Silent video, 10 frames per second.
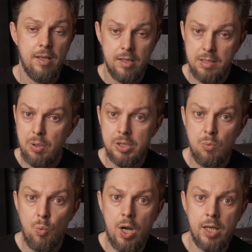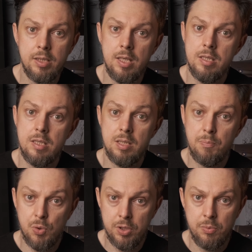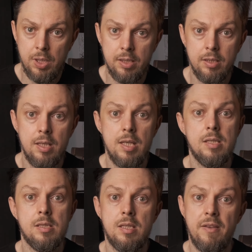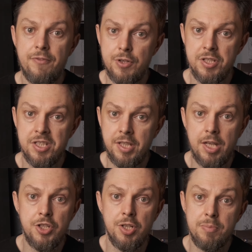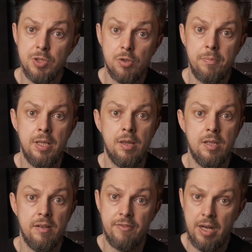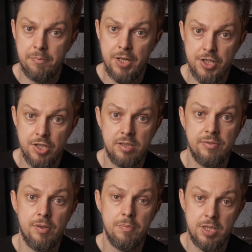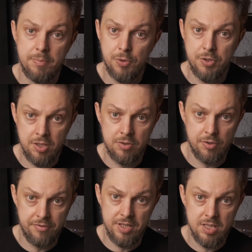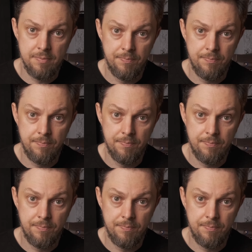The bottom one is a support one. It's the first stage absorbing the vibrations from the supporting surface.